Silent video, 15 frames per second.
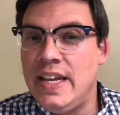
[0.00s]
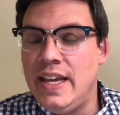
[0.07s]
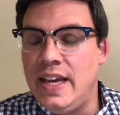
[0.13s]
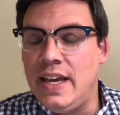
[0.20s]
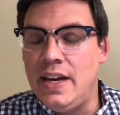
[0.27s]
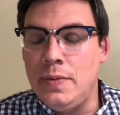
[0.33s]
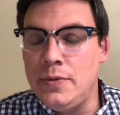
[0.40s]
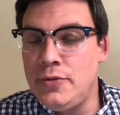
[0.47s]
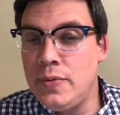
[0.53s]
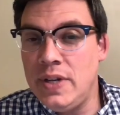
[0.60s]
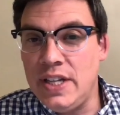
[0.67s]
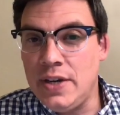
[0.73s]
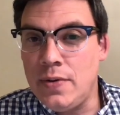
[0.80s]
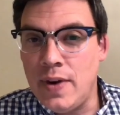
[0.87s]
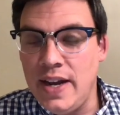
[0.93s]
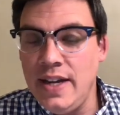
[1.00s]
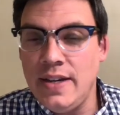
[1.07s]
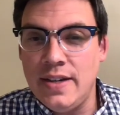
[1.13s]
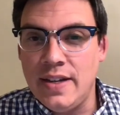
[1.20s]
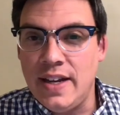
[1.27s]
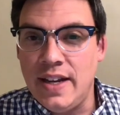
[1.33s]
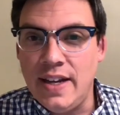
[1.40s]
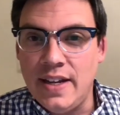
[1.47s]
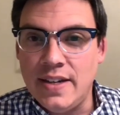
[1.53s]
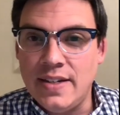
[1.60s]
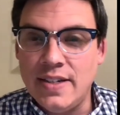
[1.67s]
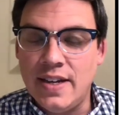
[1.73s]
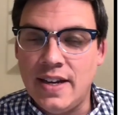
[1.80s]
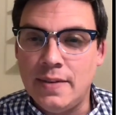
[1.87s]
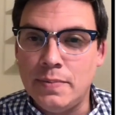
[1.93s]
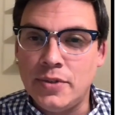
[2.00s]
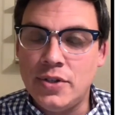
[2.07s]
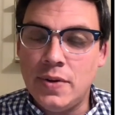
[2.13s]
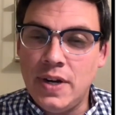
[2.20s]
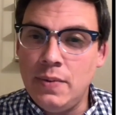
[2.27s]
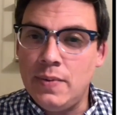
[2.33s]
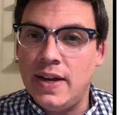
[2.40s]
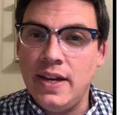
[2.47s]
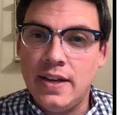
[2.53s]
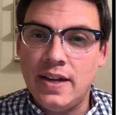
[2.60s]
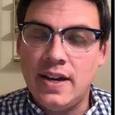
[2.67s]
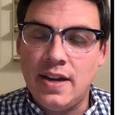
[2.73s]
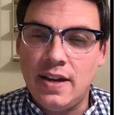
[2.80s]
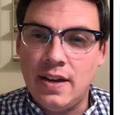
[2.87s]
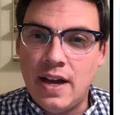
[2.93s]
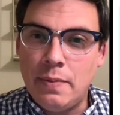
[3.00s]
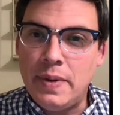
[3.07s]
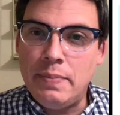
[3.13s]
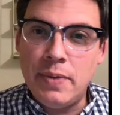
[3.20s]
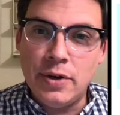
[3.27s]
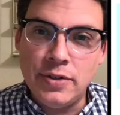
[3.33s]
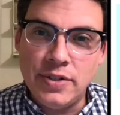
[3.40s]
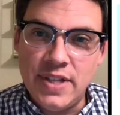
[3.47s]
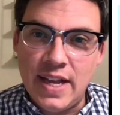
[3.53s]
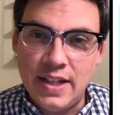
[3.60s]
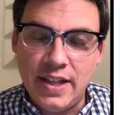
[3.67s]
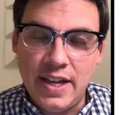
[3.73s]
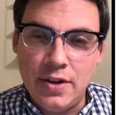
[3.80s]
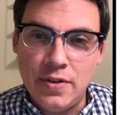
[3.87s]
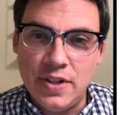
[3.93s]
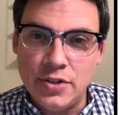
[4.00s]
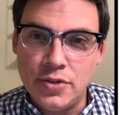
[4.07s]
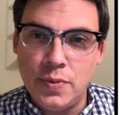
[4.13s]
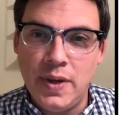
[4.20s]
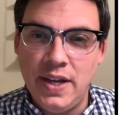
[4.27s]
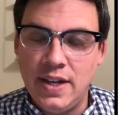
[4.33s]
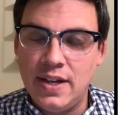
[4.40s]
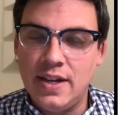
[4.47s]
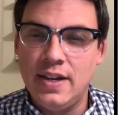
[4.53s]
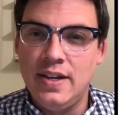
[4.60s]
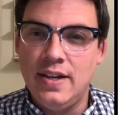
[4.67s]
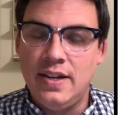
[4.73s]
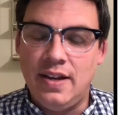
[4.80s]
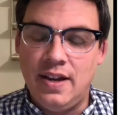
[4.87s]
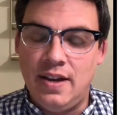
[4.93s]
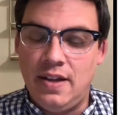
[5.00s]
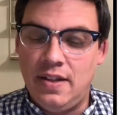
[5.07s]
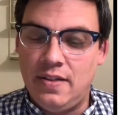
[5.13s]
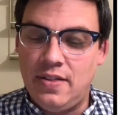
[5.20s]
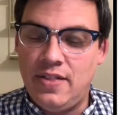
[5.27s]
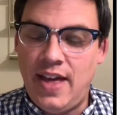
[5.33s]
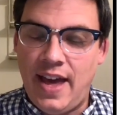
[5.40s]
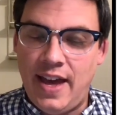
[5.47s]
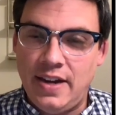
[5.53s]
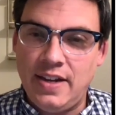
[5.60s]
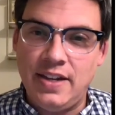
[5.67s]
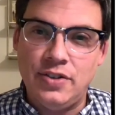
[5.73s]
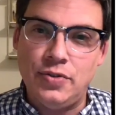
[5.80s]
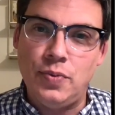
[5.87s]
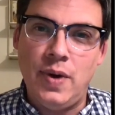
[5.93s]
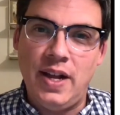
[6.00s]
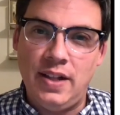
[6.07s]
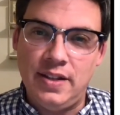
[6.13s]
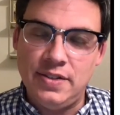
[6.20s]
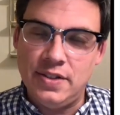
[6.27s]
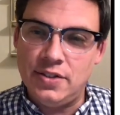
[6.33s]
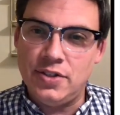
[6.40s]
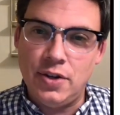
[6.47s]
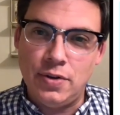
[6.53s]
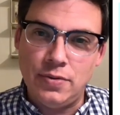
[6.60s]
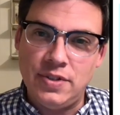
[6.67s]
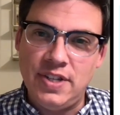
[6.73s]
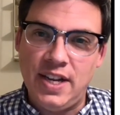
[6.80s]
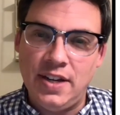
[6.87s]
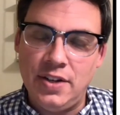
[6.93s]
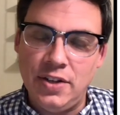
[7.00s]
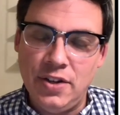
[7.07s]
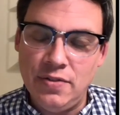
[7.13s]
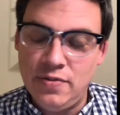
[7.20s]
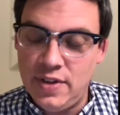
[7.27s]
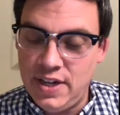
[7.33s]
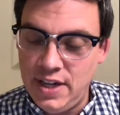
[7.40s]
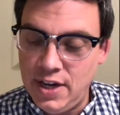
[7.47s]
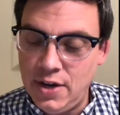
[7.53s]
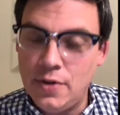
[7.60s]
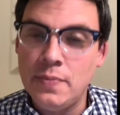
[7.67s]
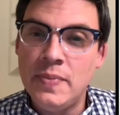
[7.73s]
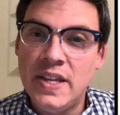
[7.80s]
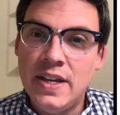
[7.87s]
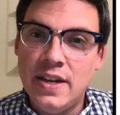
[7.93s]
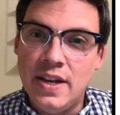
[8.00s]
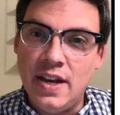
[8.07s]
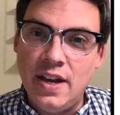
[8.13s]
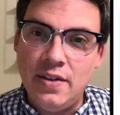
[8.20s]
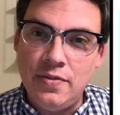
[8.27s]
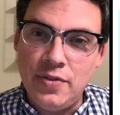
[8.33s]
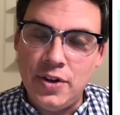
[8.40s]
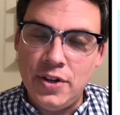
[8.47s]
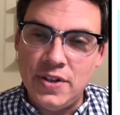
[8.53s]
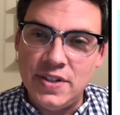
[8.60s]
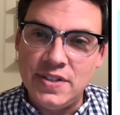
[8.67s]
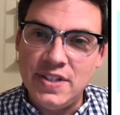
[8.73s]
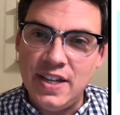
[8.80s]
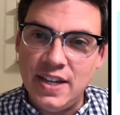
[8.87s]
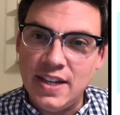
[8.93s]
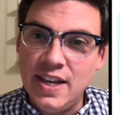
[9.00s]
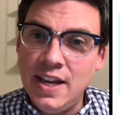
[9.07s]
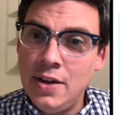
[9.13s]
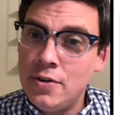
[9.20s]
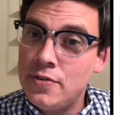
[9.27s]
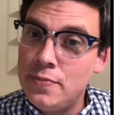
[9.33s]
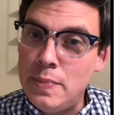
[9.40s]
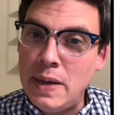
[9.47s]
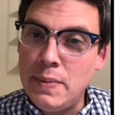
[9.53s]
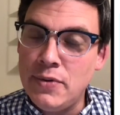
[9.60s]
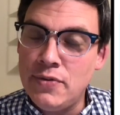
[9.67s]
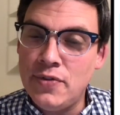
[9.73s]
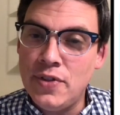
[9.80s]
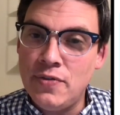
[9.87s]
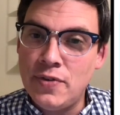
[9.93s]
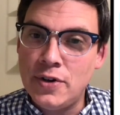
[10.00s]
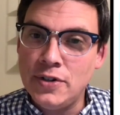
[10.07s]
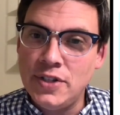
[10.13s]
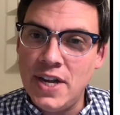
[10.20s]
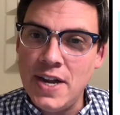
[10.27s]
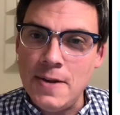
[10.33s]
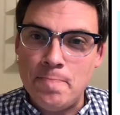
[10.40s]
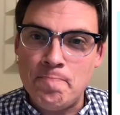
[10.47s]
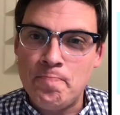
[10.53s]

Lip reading: And it was really great. And so anyway, I'll be posting that later this week, that as well as its own standalone video for you to see again, or maybe for the first time.